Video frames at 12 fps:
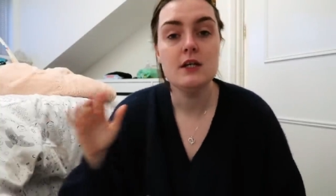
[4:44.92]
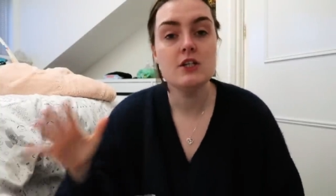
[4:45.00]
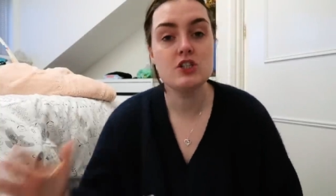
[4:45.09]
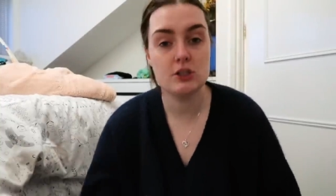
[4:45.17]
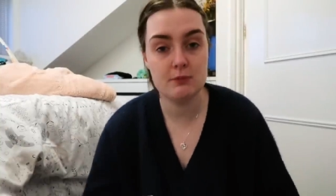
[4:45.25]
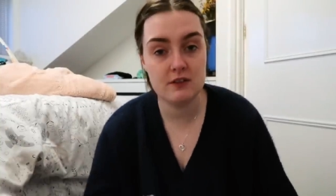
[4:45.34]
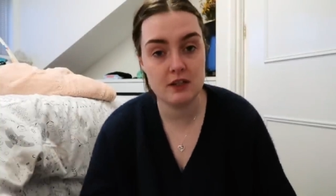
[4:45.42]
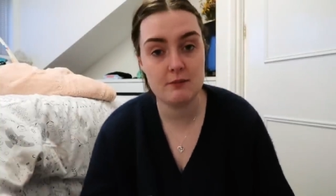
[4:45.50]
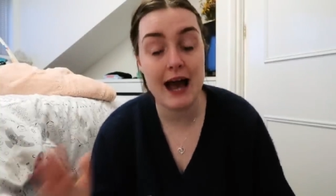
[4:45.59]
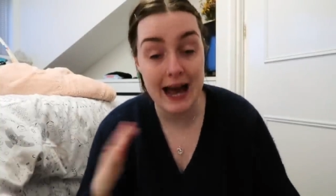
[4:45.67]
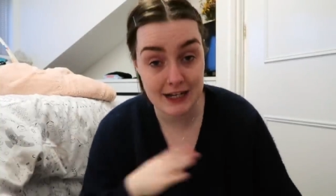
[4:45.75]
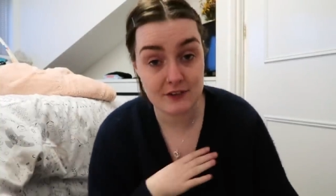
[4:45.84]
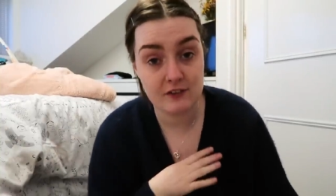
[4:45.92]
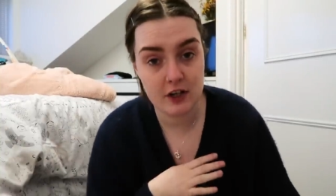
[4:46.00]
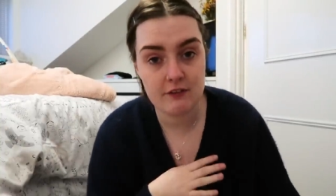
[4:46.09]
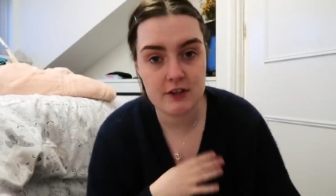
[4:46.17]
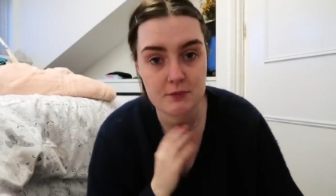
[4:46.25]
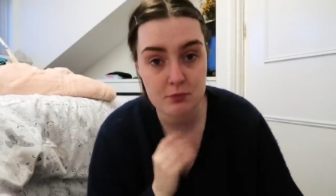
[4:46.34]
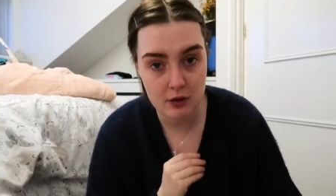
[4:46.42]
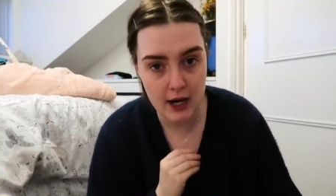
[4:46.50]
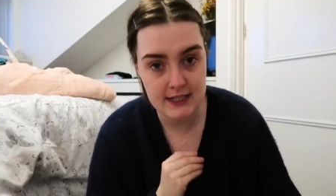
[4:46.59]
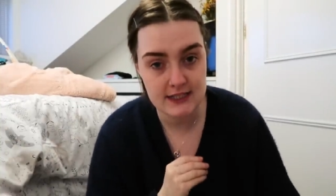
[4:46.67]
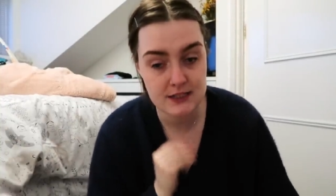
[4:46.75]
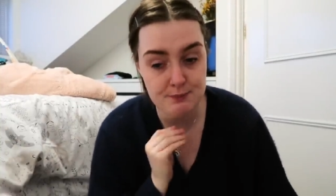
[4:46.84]
Some of them had varying
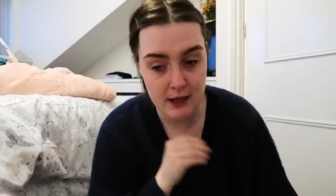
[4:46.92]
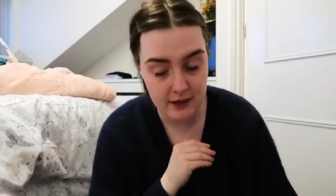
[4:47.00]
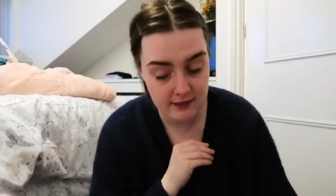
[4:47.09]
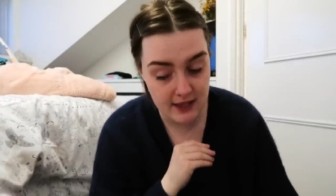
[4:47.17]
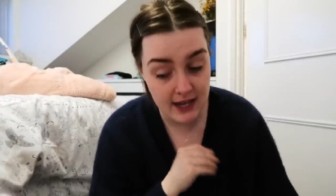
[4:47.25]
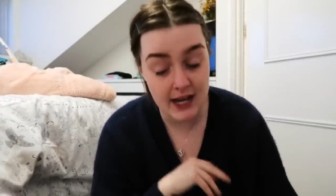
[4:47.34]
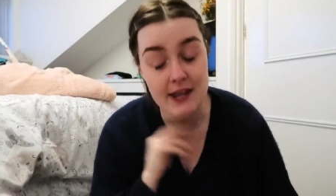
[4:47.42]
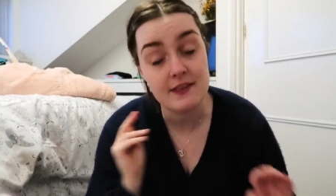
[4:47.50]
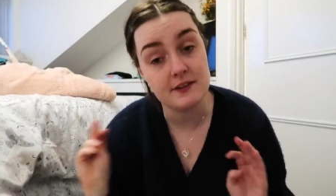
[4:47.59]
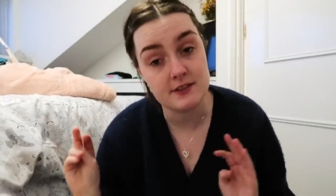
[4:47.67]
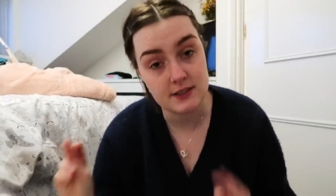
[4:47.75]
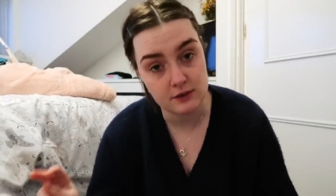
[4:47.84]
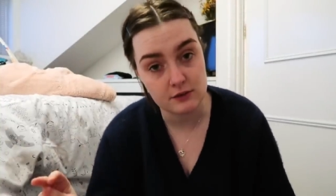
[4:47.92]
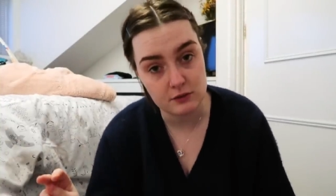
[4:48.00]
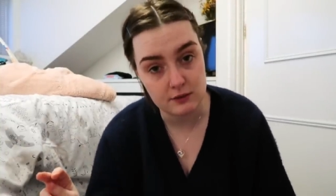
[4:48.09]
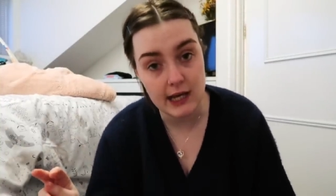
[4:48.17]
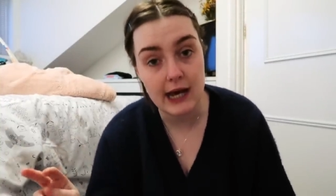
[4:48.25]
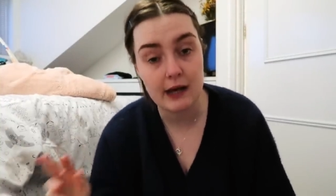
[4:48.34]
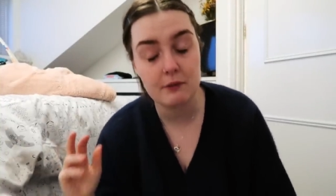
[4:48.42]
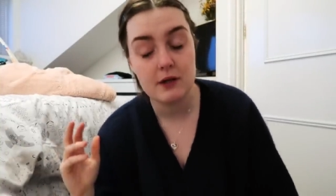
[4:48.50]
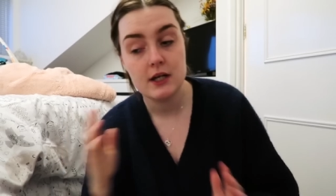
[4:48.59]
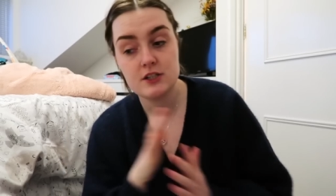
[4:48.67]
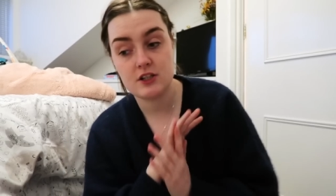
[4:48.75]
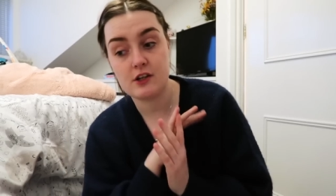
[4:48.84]
prices back then and they still do now.
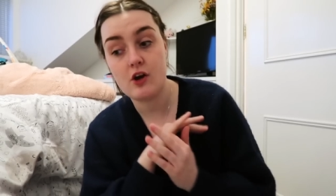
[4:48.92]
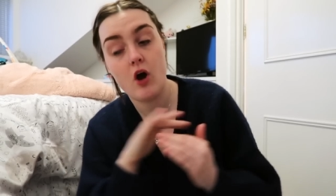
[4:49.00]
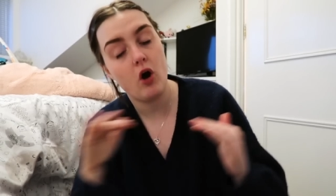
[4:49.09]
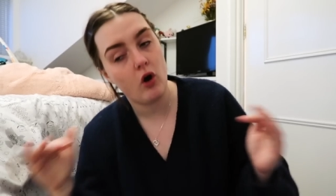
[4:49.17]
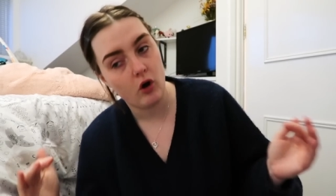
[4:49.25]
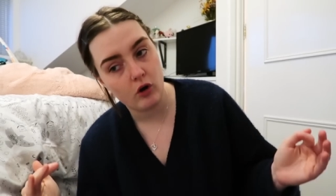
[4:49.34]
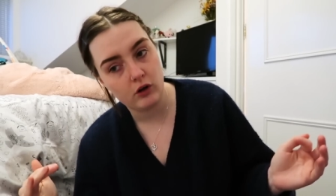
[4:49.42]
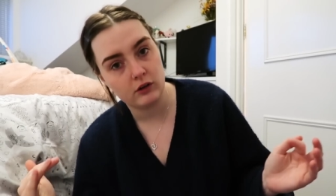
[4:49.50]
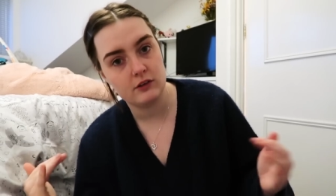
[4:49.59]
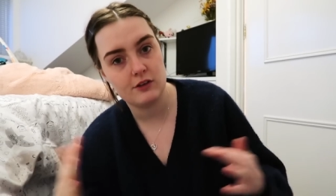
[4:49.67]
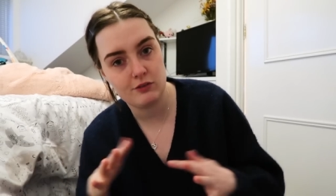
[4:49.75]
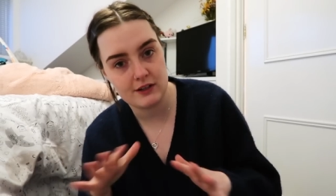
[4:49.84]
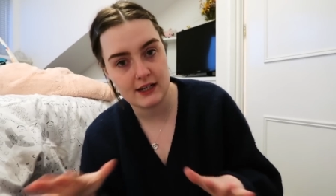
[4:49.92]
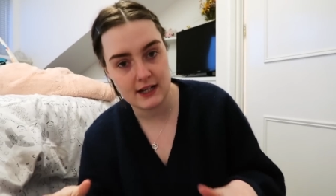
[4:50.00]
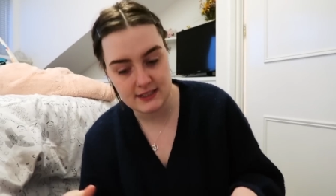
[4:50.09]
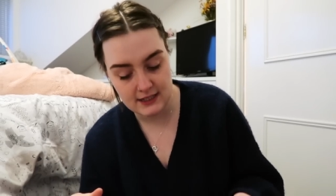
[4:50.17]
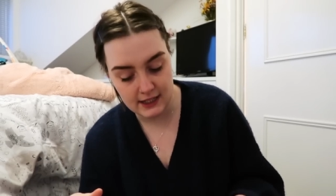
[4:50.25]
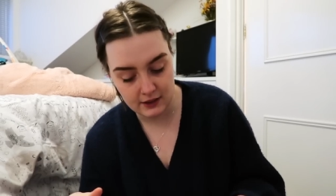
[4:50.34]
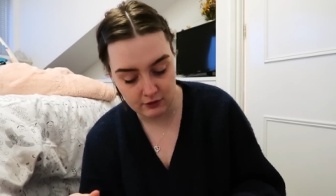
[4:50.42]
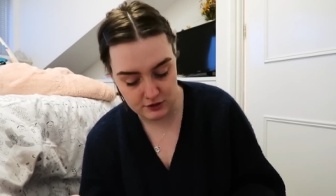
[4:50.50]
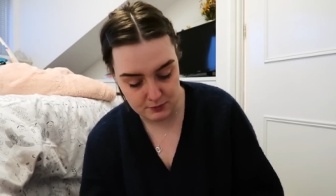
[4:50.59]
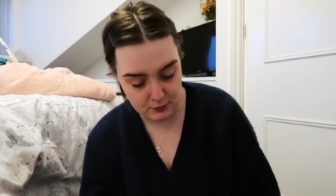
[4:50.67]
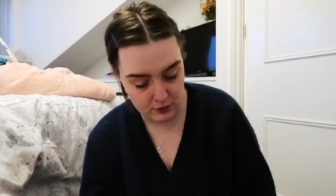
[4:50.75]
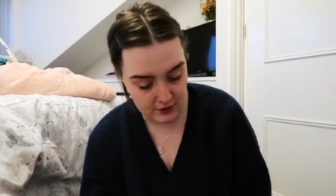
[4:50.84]
So they're not all 3 99 across
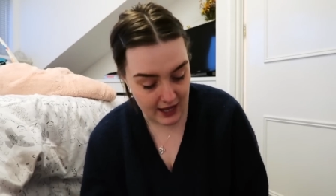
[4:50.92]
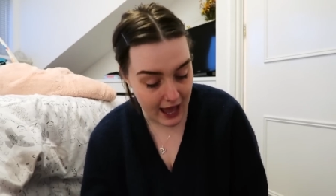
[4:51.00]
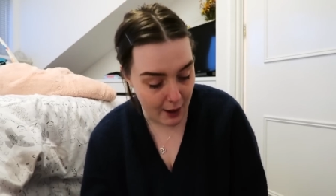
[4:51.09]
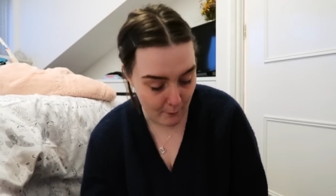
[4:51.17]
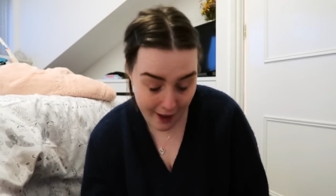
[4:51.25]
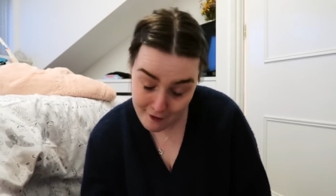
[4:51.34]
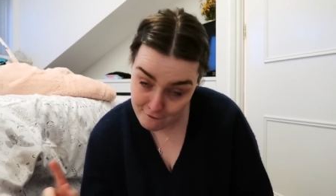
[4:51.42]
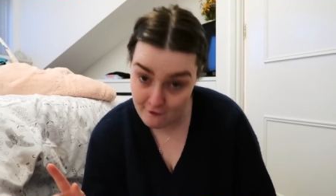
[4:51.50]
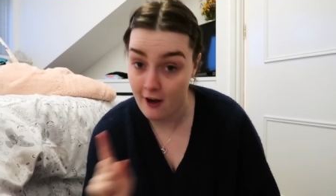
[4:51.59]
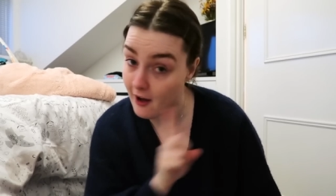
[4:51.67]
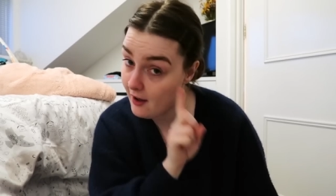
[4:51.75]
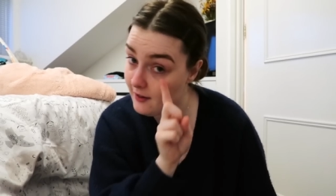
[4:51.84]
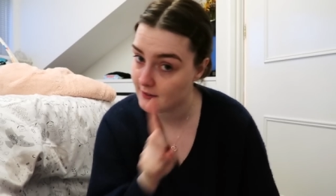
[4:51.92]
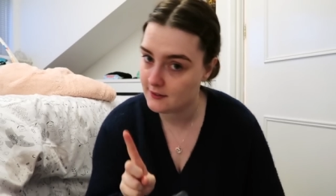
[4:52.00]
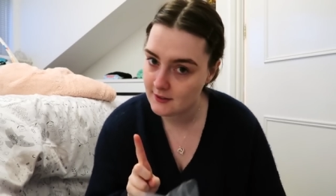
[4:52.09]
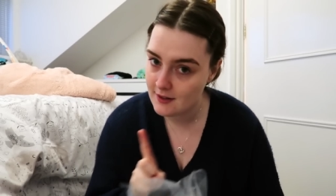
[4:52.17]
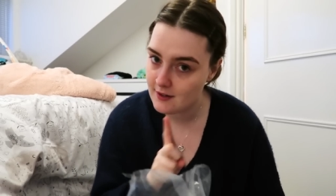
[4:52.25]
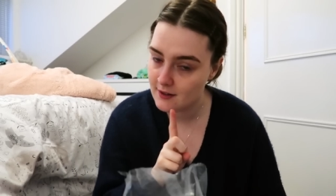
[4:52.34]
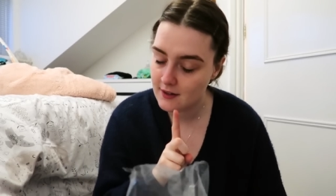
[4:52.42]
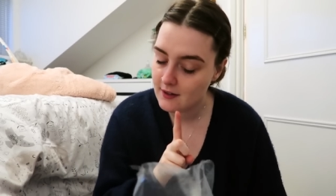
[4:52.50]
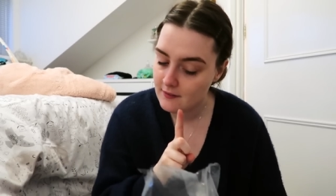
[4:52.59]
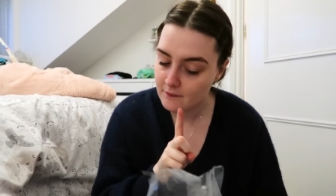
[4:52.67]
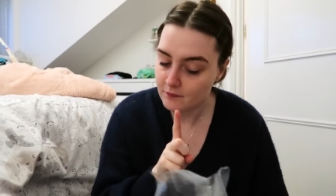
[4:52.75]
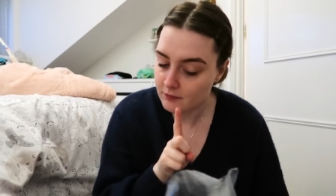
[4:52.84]
the board. However,
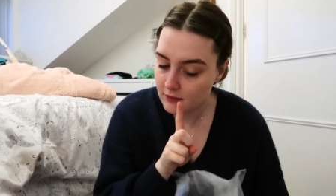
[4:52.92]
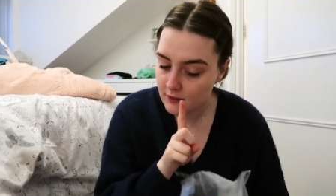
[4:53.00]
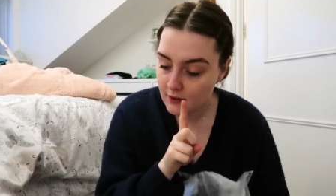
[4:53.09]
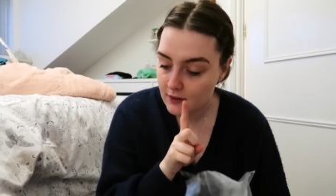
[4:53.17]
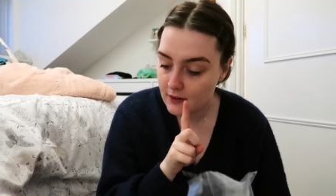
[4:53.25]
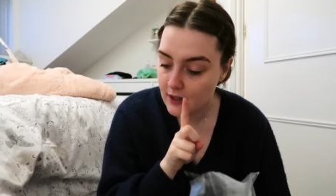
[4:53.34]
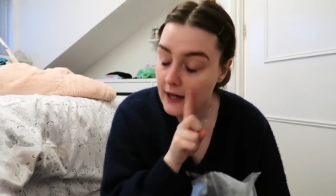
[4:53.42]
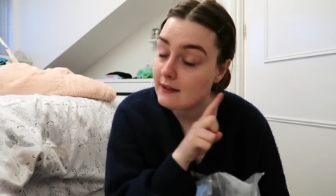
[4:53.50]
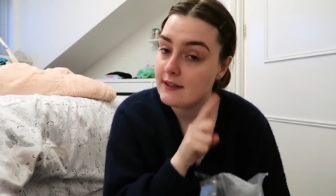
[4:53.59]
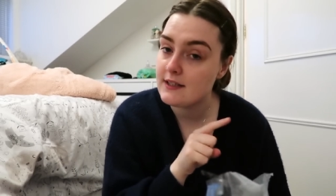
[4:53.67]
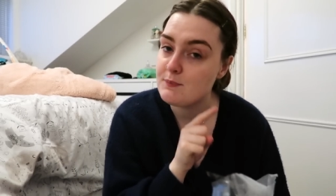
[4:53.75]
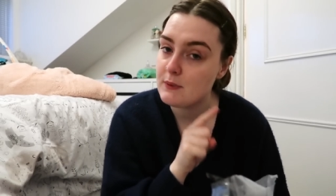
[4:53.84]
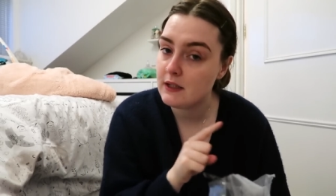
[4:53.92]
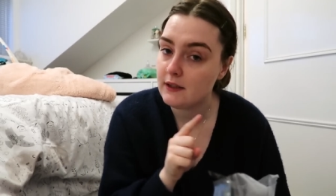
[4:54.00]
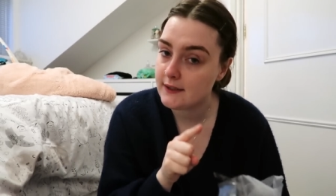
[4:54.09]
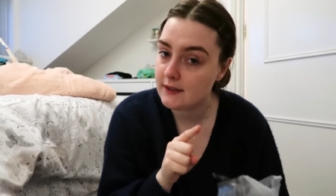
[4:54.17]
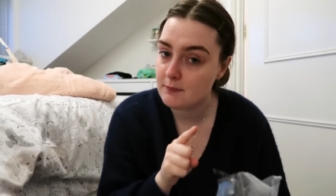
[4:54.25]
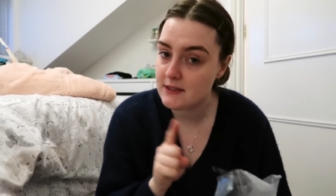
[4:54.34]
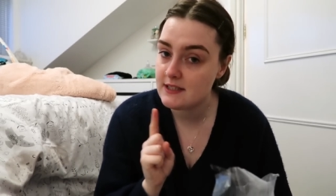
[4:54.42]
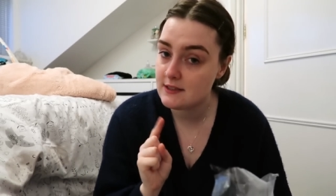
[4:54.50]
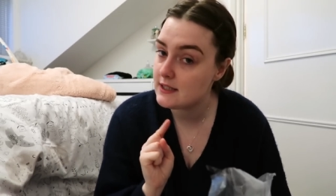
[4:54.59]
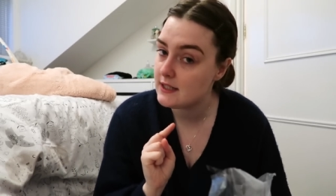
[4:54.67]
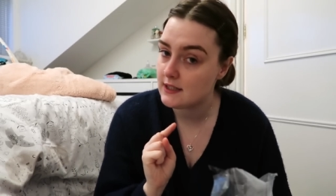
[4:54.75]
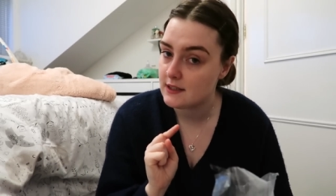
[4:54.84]
Aldi has been a little bit
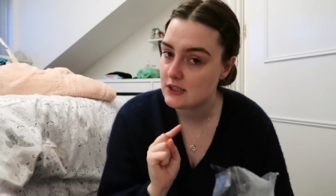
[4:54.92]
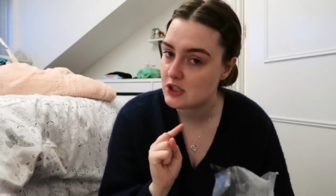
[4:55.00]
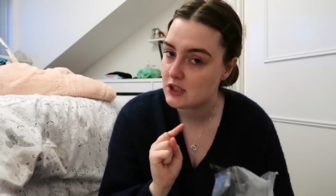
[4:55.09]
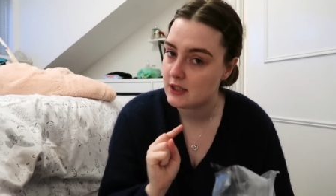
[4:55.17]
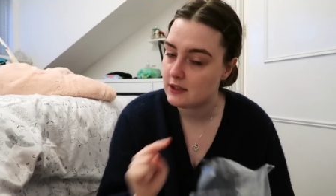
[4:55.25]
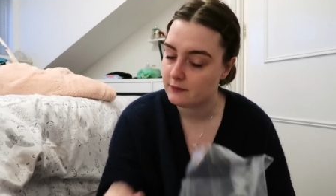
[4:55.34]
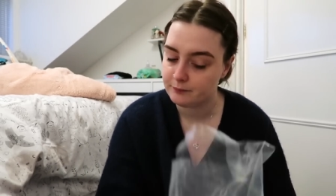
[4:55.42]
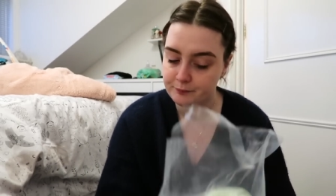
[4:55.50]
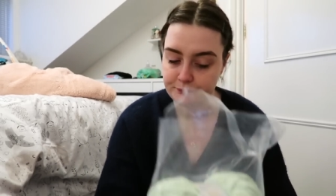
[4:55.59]
sneaky this year.